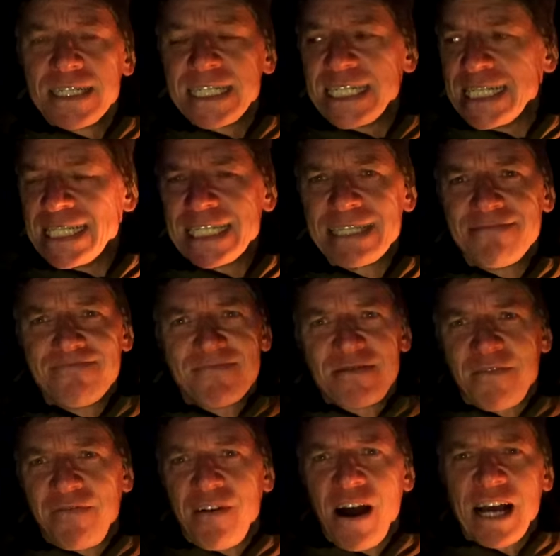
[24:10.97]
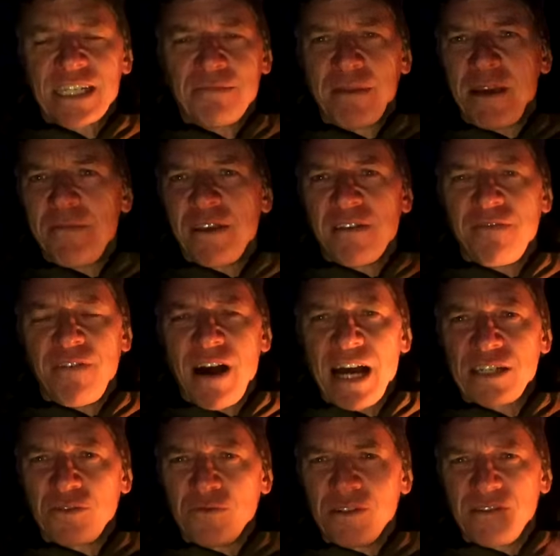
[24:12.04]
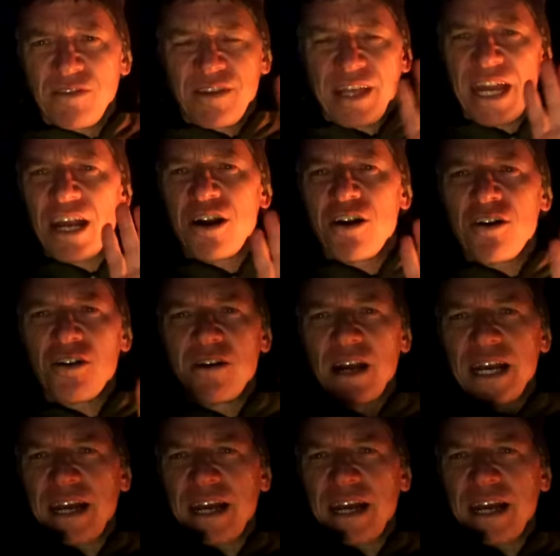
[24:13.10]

and then the fox, maybe the fox was there.